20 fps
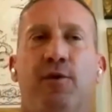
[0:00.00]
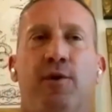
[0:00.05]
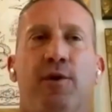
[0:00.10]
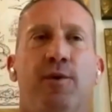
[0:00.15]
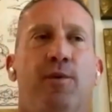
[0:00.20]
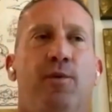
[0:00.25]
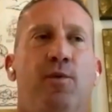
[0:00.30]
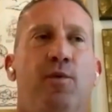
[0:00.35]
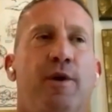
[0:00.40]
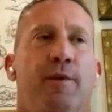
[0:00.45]

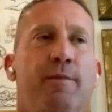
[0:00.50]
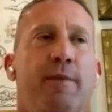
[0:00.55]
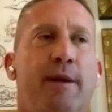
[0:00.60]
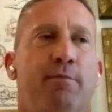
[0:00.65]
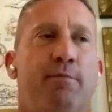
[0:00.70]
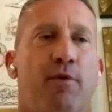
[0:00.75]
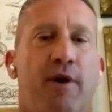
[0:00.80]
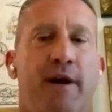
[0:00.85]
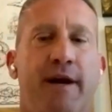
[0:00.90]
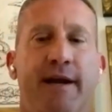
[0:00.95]
for one of my
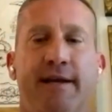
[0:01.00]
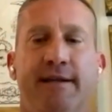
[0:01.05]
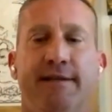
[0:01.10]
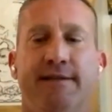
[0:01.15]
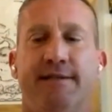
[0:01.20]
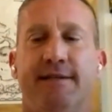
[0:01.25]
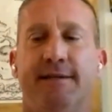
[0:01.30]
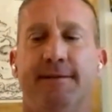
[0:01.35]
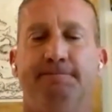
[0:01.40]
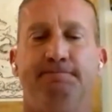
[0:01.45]

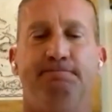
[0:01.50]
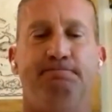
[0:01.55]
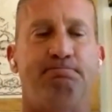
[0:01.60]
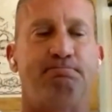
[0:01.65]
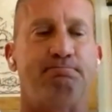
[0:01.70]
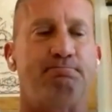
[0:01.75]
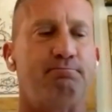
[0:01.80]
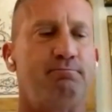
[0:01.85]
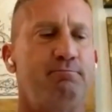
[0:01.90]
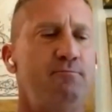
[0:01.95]
brands, and
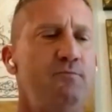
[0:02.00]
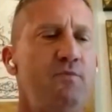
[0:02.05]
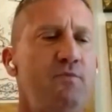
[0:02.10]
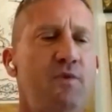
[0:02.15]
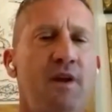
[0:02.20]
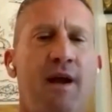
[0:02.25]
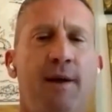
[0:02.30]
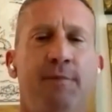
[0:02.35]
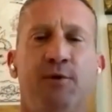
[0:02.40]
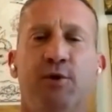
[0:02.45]

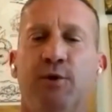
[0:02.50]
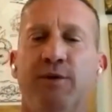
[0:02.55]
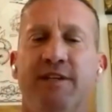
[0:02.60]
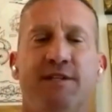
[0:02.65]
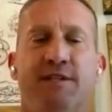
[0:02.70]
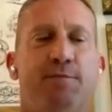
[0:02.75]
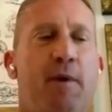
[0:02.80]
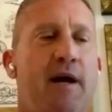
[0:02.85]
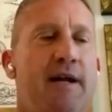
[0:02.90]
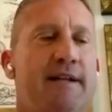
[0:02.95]
I'm doing
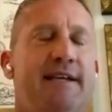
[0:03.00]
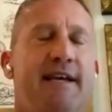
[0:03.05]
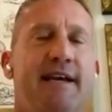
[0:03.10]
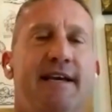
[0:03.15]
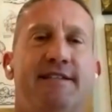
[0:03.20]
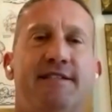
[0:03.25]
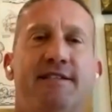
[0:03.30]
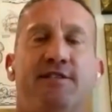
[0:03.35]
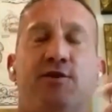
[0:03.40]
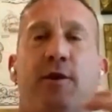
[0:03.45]
these
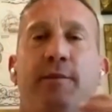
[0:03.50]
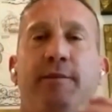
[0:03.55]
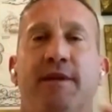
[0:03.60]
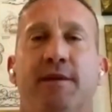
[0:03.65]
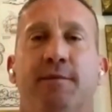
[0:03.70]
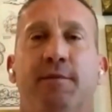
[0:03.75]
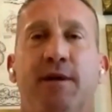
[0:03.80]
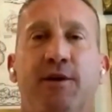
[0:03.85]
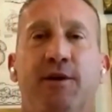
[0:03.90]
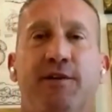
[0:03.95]
podcasts, and so I'm in
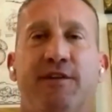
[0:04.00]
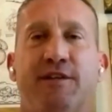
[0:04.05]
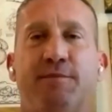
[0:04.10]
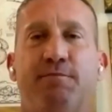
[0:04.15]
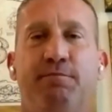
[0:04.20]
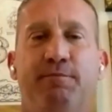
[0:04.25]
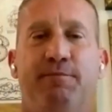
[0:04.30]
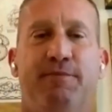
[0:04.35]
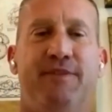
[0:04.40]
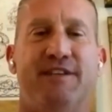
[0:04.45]
the middle of this
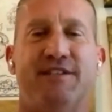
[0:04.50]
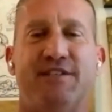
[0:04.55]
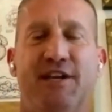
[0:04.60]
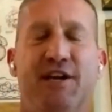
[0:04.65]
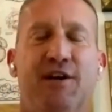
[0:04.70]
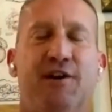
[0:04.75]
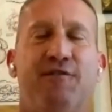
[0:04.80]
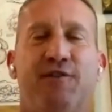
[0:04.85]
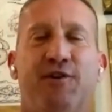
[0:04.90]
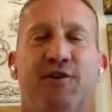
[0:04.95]
this
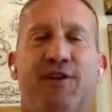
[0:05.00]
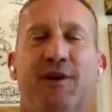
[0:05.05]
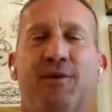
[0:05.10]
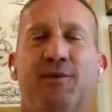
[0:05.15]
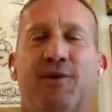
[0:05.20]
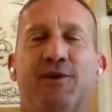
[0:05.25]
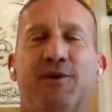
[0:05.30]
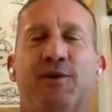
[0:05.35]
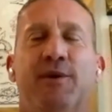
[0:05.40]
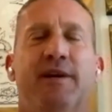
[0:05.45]
interview that
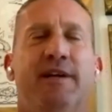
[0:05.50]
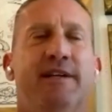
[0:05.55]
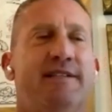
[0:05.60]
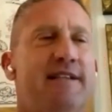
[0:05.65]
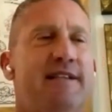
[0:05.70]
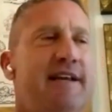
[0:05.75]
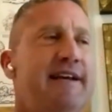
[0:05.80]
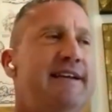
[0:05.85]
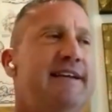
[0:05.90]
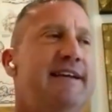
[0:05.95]
we're doing.
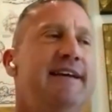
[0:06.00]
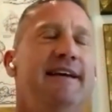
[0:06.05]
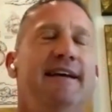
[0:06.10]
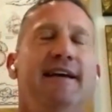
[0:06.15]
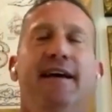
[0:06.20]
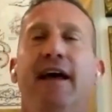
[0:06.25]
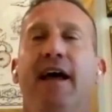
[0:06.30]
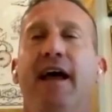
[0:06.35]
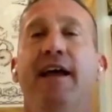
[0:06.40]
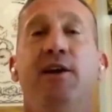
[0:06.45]
He's like,
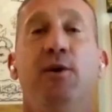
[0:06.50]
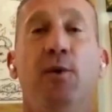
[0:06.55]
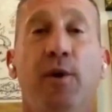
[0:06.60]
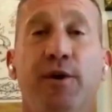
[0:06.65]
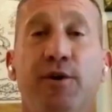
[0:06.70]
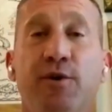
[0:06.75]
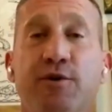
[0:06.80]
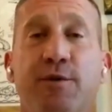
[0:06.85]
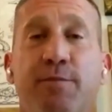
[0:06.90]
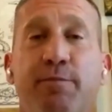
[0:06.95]
"Hey, you
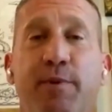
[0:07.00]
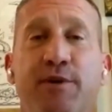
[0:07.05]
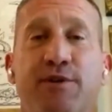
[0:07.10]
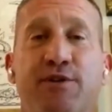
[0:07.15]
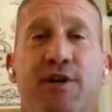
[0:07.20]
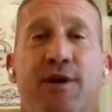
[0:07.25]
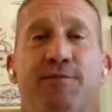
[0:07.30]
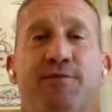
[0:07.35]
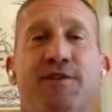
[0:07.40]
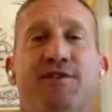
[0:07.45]
want to do some
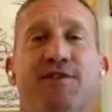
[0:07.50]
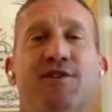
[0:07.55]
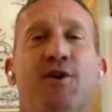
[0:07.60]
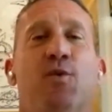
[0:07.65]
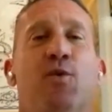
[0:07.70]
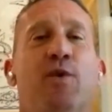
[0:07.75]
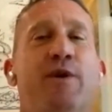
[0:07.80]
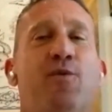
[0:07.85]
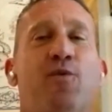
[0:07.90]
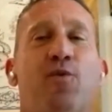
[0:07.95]
push-ups?" And so
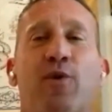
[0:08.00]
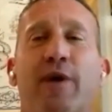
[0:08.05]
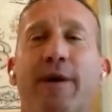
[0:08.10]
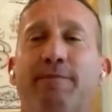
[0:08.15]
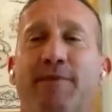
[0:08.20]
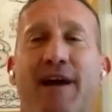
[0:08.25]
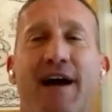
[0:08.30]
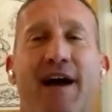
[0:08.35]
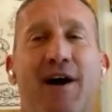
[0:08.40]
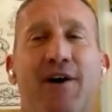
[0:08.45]
we
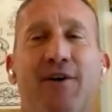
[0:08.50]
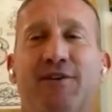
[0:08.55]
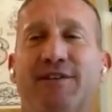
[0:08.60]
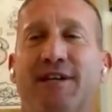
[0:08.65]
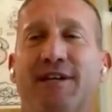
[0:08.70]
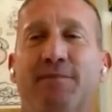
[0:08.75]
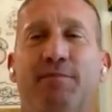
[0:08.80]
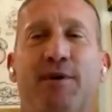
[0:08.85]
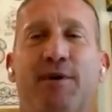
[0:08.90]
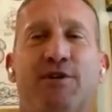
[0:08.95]
ripped out,
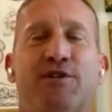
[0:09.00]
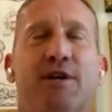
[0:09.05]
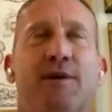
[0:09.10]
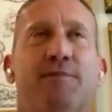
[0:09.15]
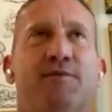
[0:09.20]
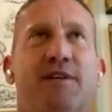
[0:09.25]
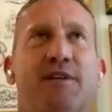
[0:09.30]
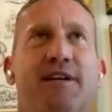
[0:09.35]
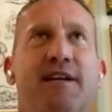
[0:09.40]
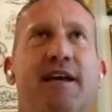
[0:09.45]
did
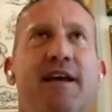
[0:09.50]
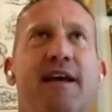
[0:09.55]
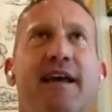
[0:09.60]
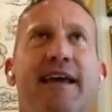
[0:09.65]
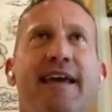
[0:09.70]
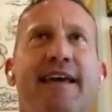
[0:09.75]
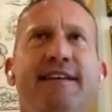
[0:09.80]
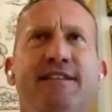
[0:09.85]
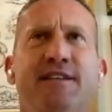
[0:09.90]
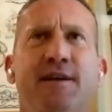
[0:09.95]
push-ups, and
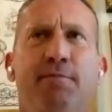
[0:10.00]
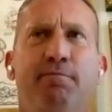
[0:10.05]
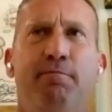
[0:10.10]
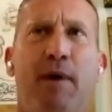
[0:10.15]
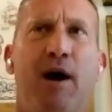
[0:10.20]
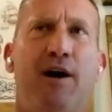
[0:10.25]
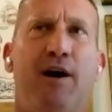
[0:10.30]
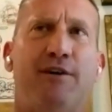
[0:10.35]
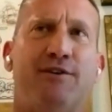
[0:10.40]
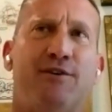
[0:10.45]
he's a
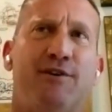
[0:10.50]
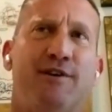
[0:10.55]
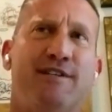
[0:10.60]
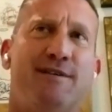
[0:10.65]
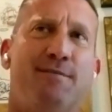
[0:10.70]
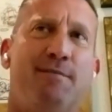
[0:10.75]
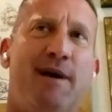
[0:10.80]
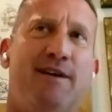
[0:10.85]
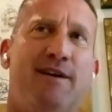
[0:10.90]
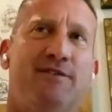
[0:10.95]
boxer.
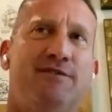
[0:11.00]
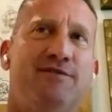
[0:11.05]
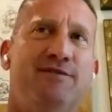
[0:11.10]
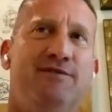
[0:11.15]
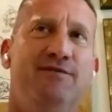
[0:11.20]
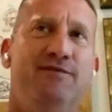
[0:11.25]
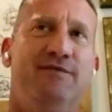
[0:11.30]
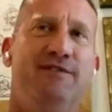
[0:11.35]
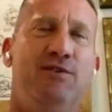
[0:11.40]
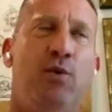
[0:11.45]
He's about
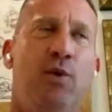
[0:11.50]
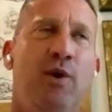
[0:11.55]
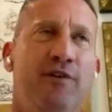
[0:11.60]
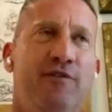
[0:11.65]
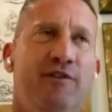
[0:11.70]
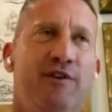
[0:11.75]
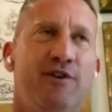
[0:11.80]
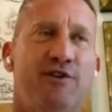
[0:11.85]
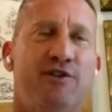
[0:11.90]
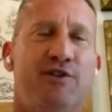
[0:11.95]

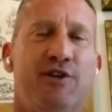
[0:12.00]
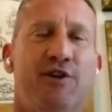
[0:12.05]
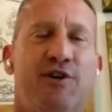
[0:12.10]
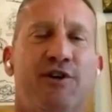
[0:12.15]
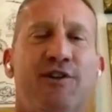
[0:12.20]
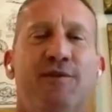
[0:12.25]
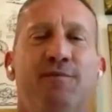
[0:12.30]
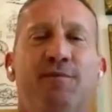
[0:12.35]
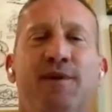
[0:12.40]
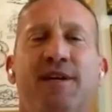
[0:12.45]
twelve years
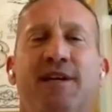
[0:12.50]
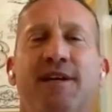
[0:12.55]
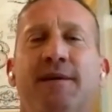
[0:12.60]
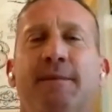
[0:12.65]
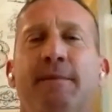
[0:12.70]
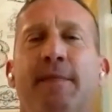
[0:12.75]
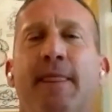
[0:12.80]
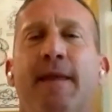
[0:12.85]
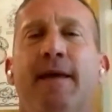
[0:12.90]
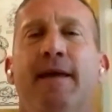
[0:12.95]
younger than
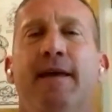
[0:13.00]
me.